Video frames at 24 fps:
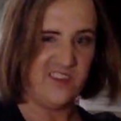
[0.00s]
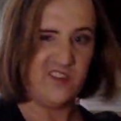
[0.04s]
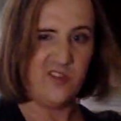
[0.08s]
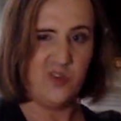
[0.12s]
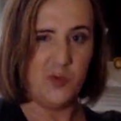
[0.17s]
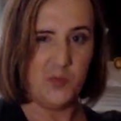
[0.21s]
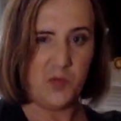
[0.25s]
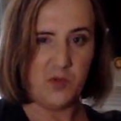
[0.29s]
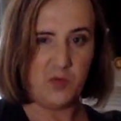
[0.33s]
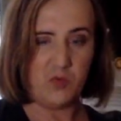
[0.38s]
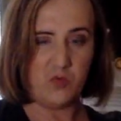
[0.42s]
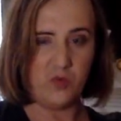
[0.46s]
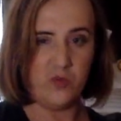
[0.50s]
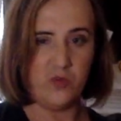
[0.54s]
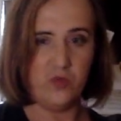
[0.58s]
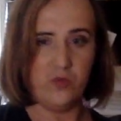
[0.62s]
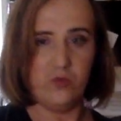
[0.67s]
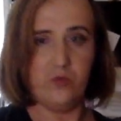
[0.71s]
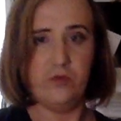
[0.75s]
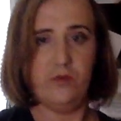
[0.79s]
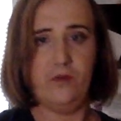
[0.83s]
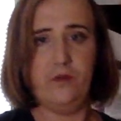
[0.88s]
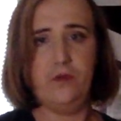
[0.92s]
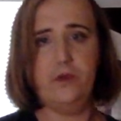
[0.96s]
a little bit
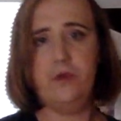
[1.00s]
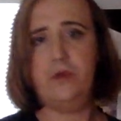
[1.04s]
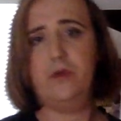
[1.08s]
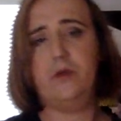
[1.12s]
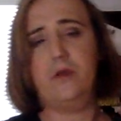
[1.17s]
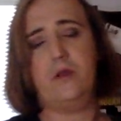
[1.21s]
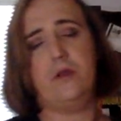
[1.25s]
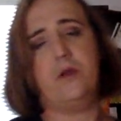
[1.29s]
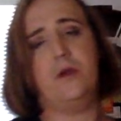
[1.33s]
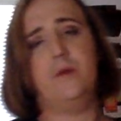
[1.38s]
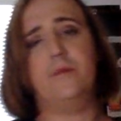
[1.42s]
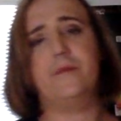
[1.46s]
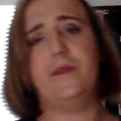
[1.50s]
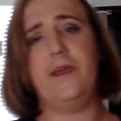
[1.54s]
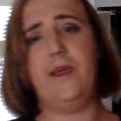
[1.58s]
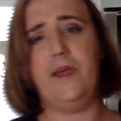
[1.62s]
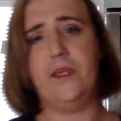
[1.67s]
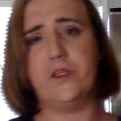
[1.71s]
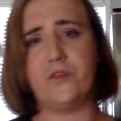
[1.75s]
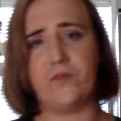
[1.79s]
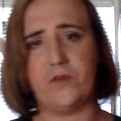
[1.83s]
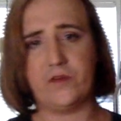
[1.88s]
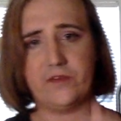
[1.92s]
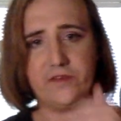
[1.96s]
rude to
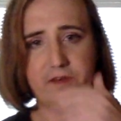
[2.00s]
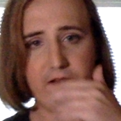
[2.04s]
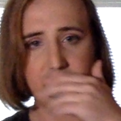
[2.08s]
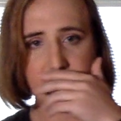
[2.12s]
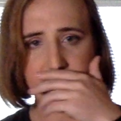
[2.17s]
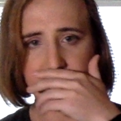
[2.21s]
ask for steak